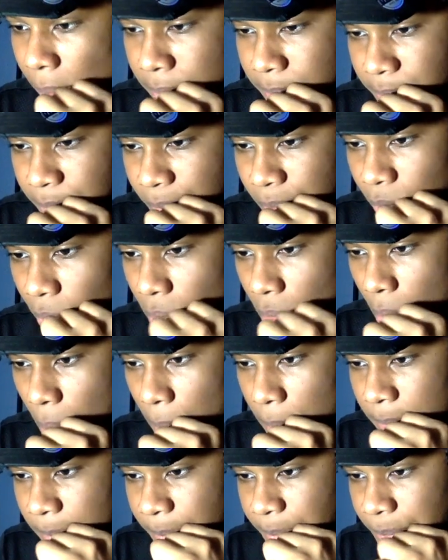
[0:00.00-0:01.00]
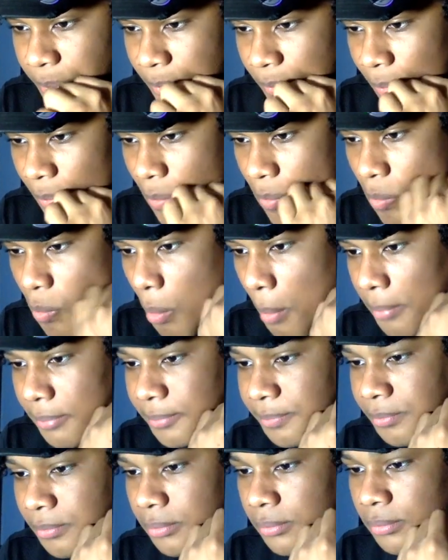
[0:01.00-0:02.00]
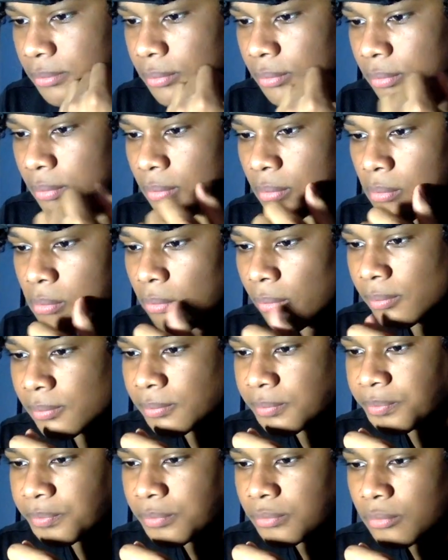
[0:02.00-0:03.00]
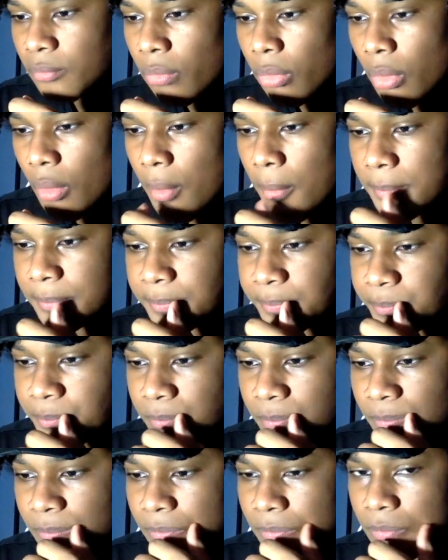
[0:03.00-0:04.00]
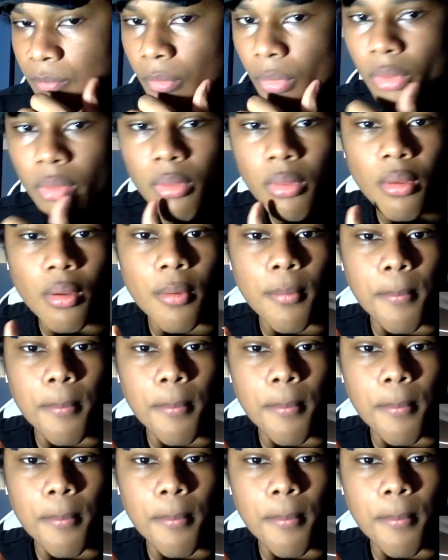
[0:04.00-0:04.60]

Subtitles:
bad. But they shot her dead in the head. Her name was Diamond.